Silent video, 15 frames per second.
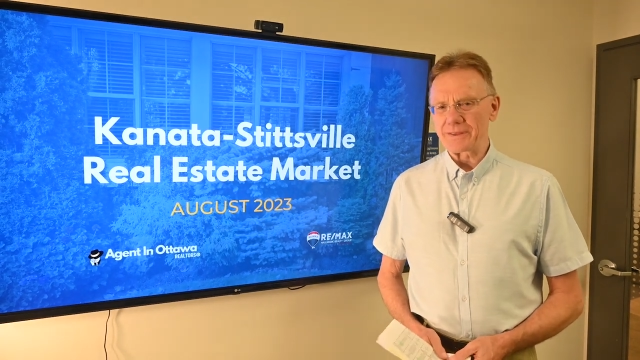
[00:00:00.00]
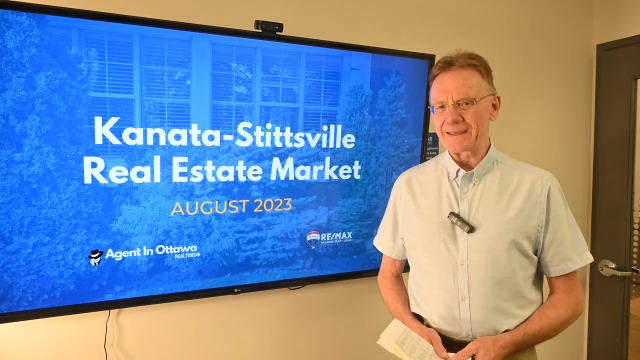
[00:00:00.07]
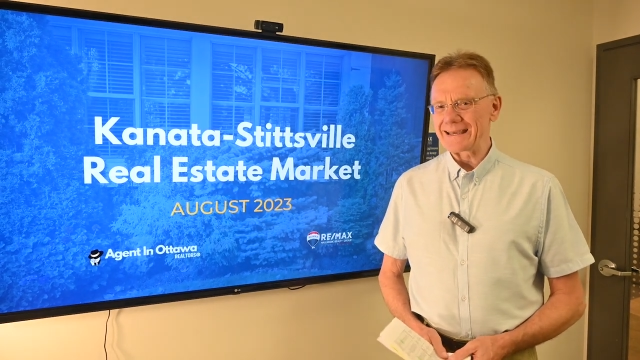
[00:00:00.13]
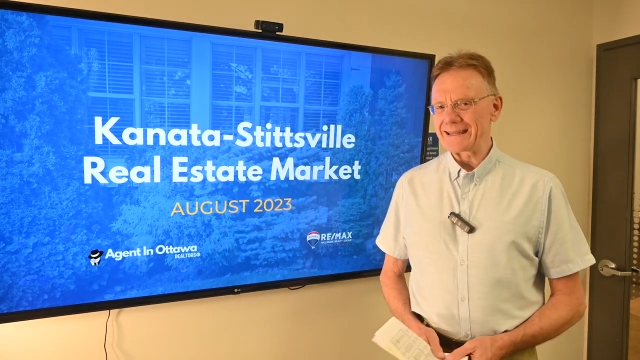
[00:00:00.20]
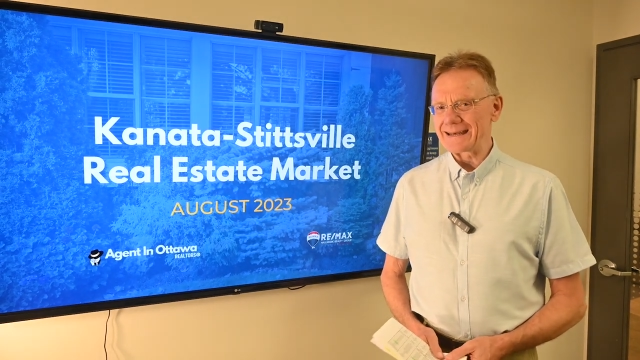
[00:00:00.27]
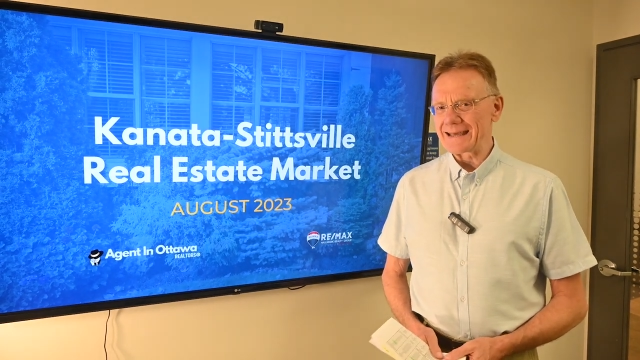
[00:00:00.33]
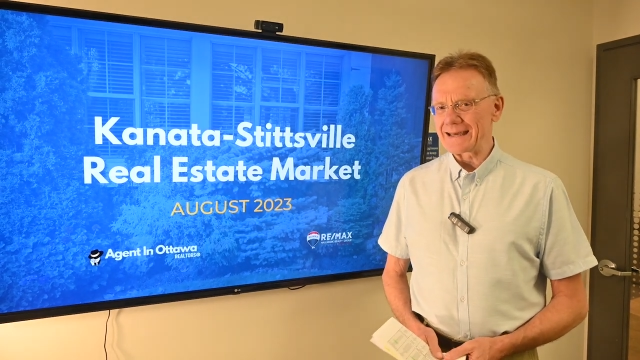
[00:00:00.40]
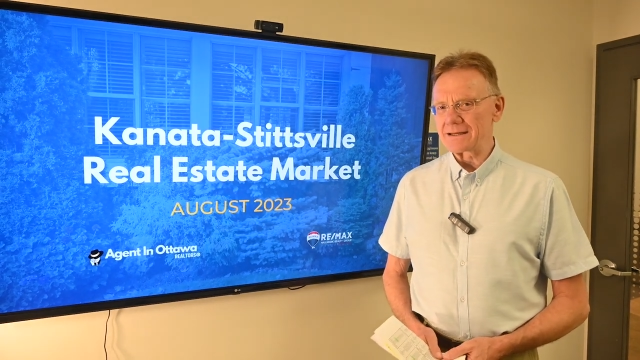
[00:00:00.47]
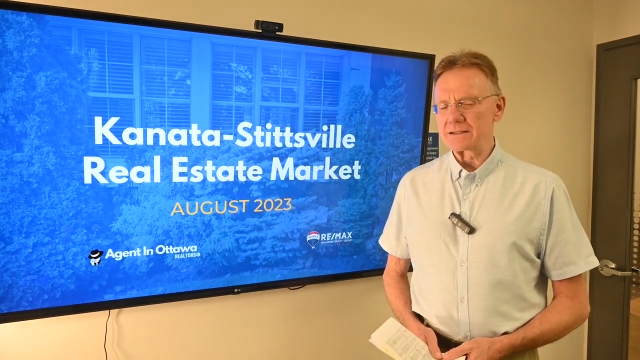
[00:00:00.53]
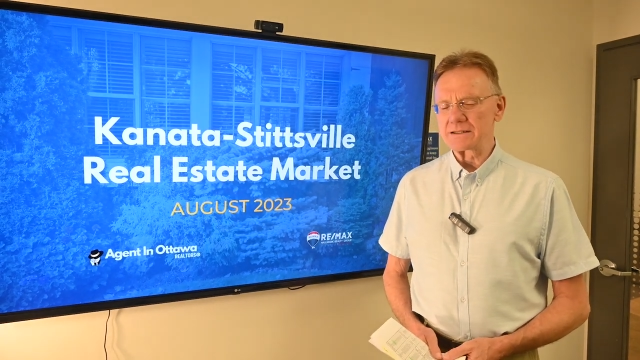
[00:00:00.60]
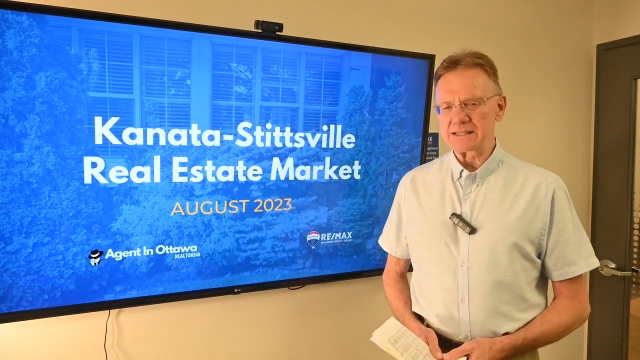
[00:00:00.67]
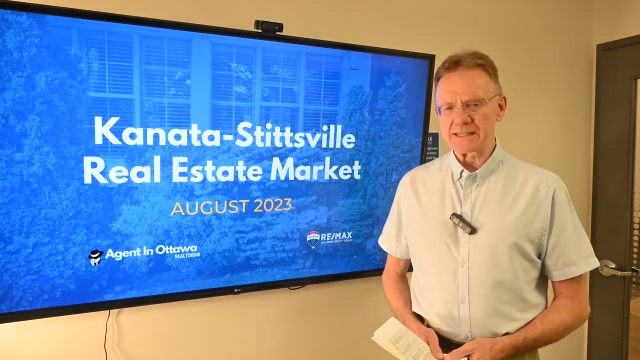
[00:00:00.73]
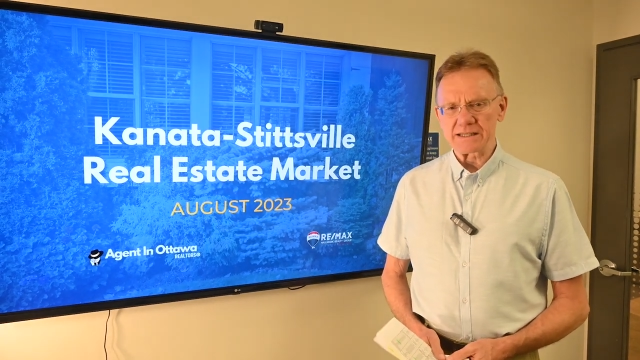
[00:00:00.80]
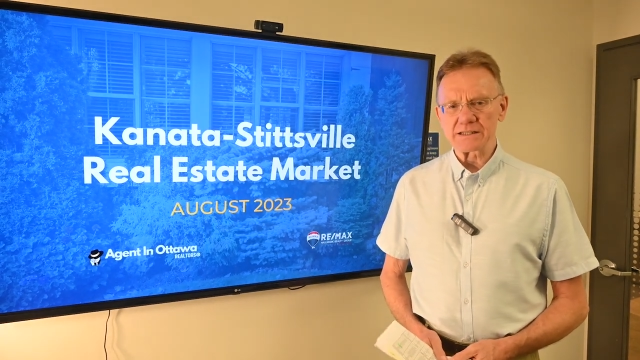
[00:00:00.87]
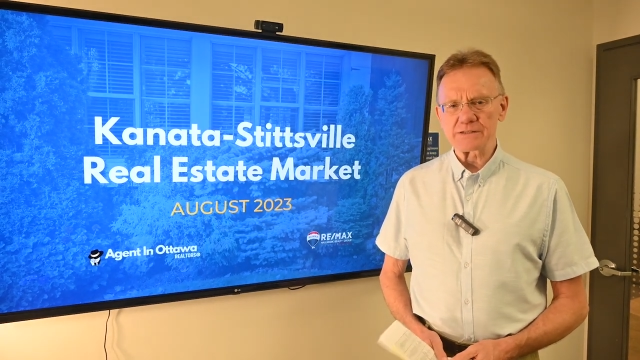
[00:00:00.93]
the Kanata and
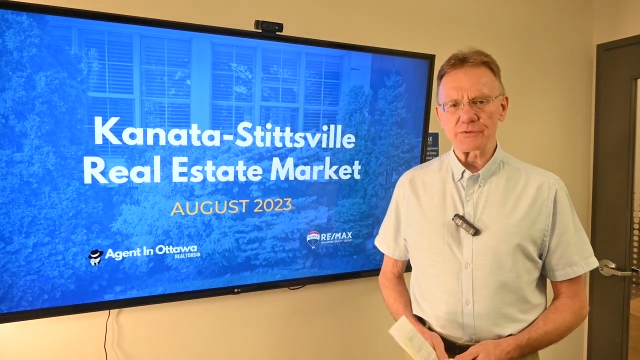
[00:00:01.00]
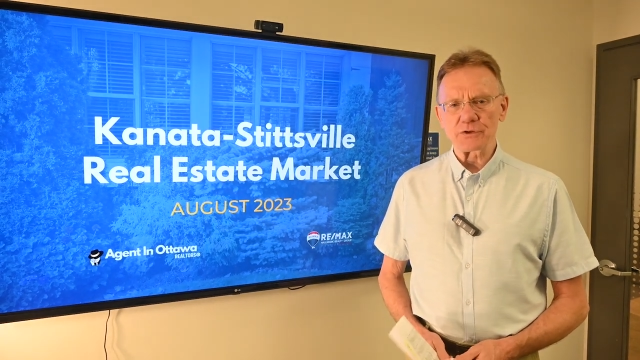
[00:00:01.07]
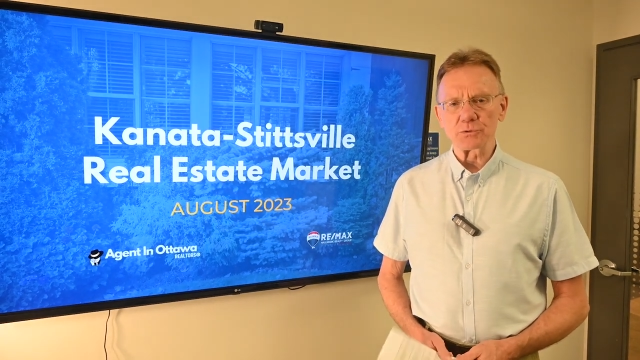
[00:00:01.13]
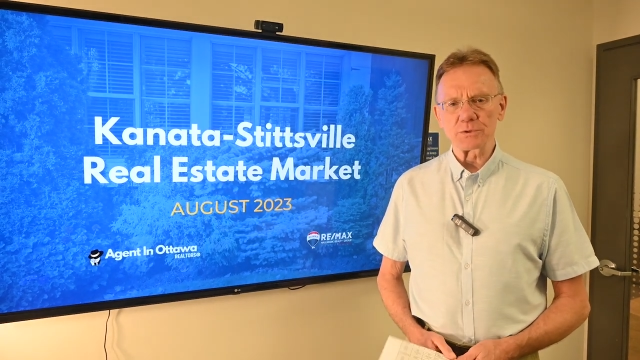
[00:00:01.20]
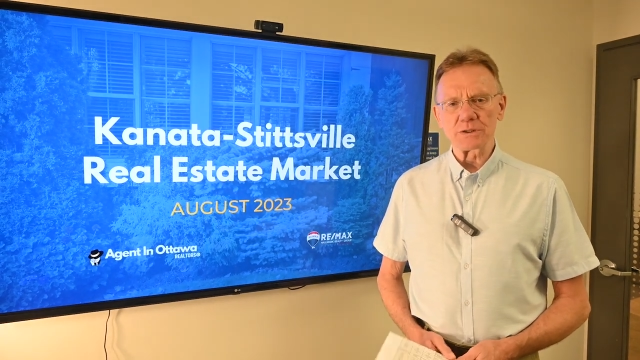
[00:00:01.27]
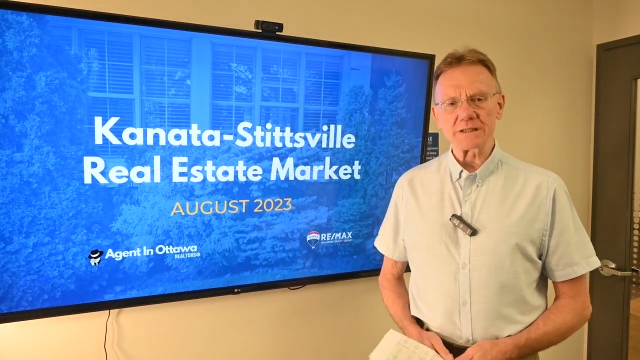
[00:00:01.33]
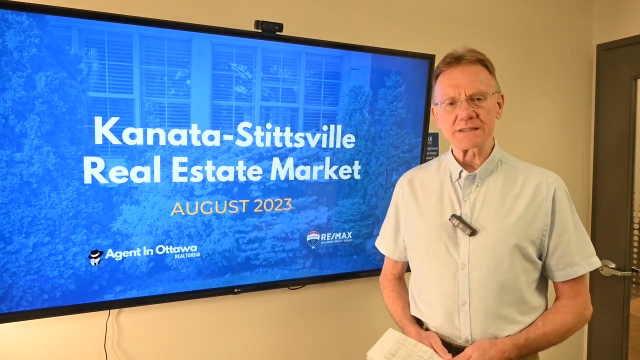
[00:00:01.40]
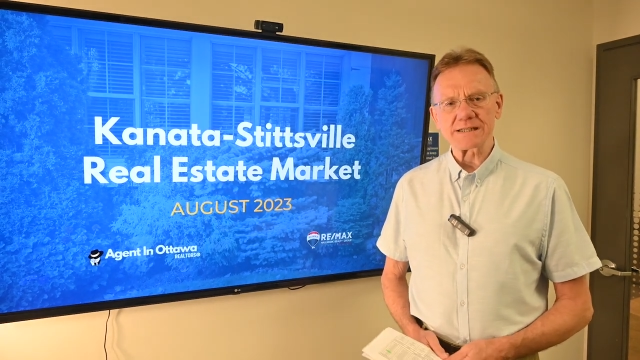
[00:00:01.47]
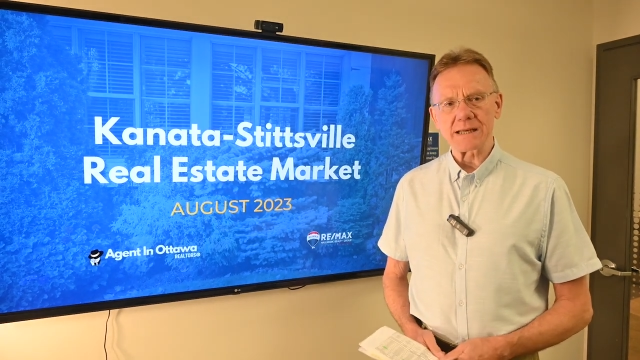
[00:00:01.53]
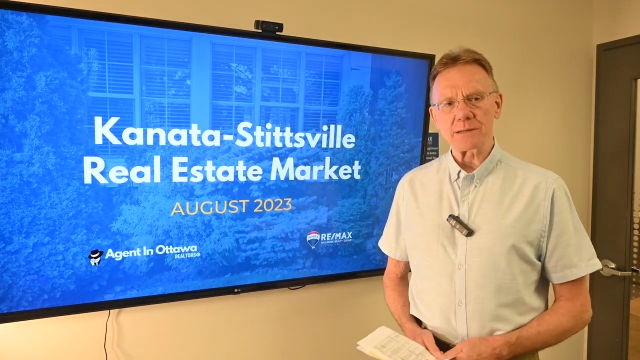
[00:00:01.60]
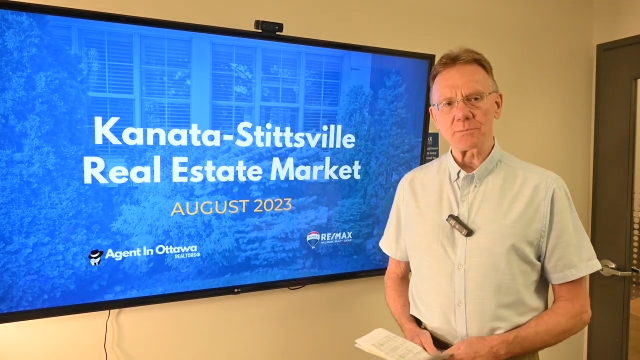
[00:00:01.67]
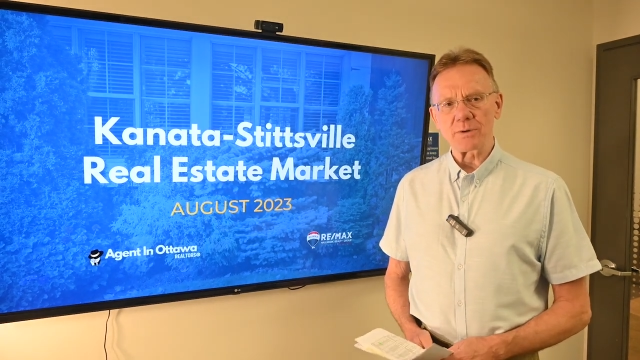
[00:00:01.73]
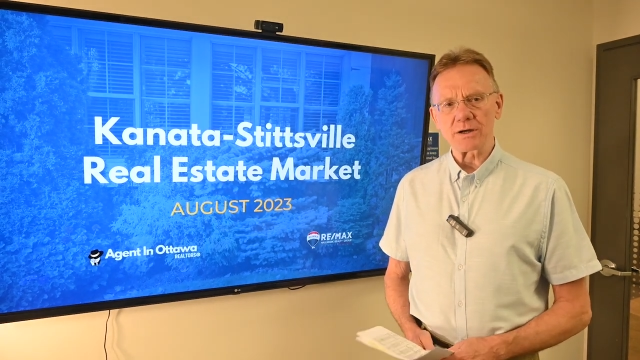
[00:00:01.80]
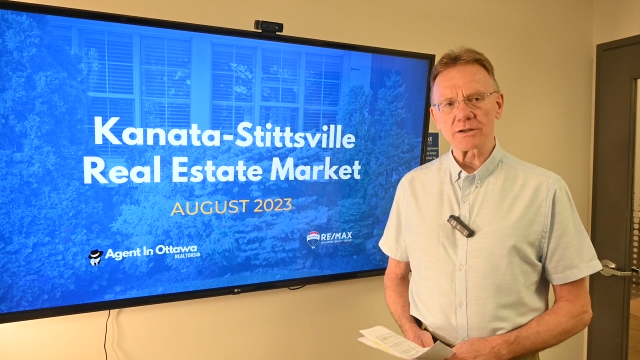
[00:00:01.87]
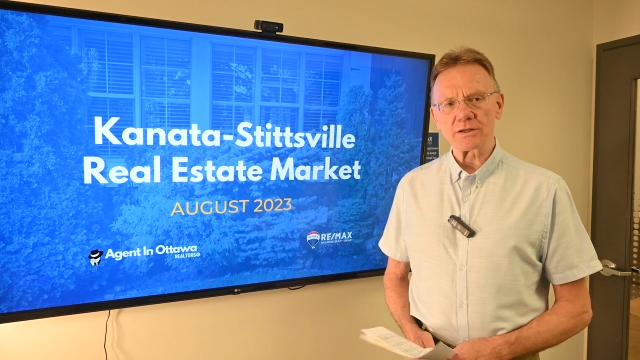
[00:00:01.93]
Stittsville real
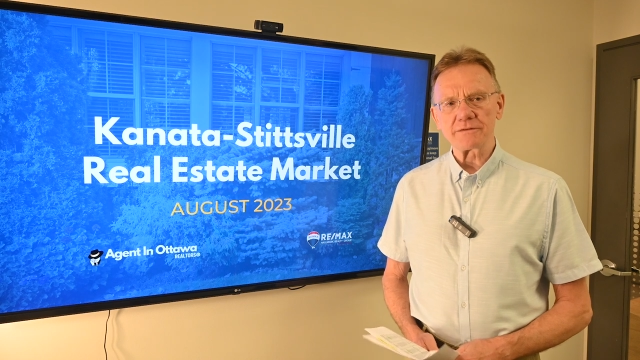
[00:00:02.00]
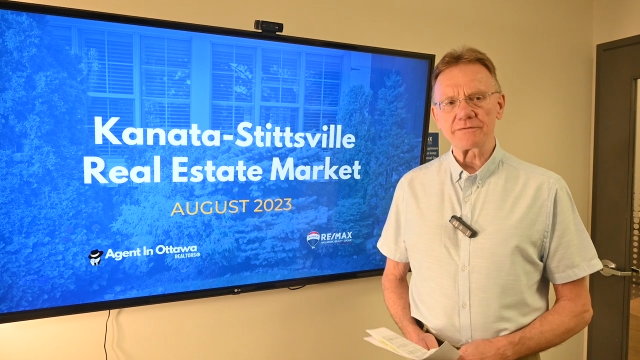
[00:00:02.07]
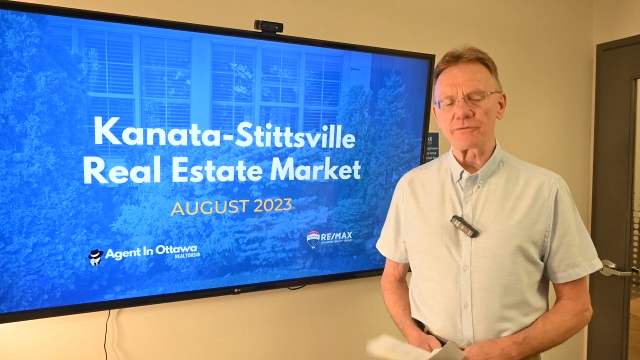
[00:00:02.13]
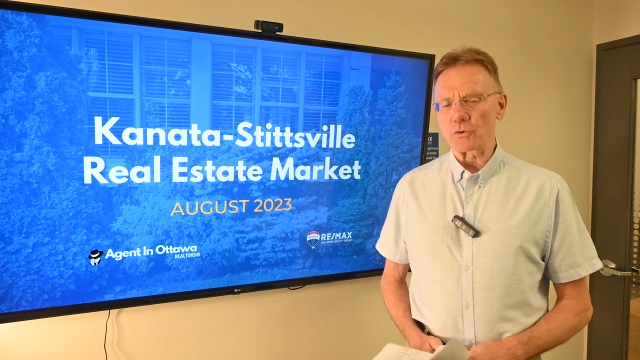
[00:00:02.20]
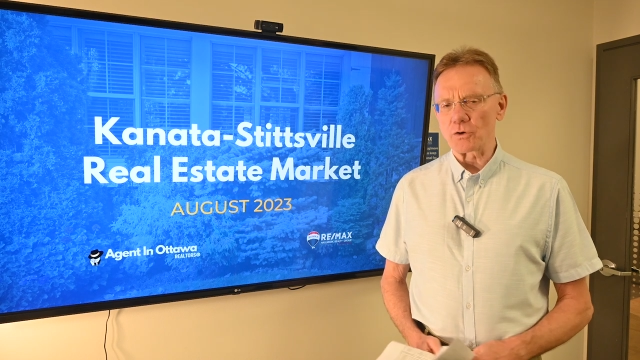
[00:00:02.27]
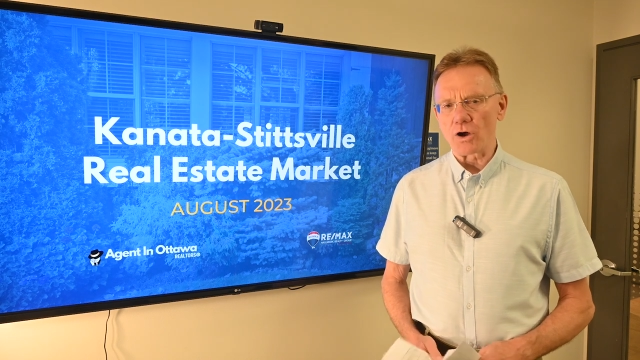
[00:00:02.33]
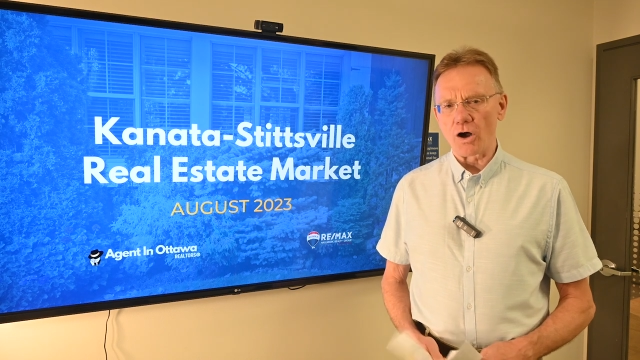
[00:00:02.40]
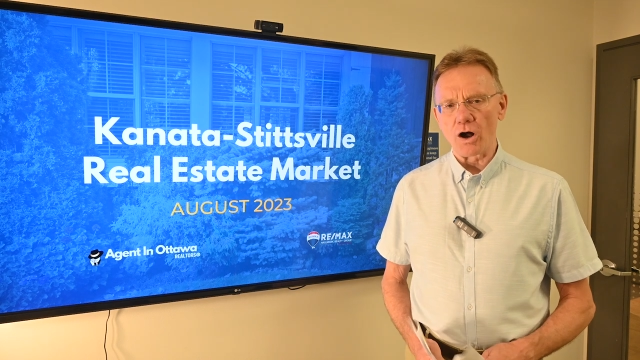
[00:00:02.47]
estate market for